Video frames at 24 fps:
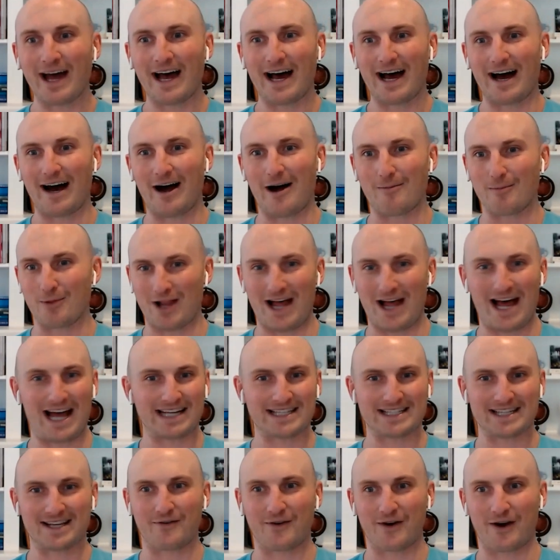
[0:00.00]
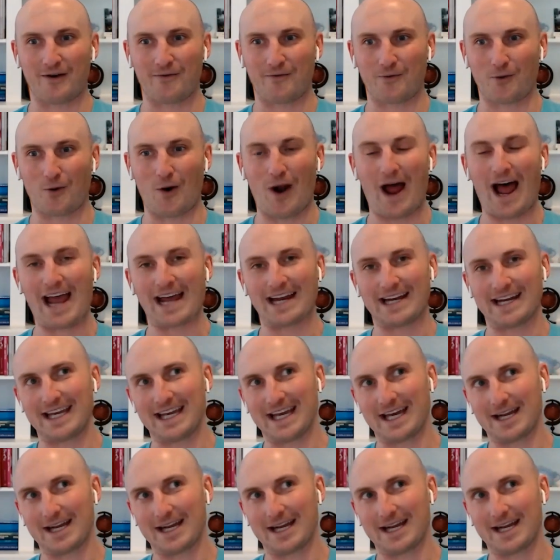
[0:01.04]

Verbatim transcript: um, lots of uh, variety.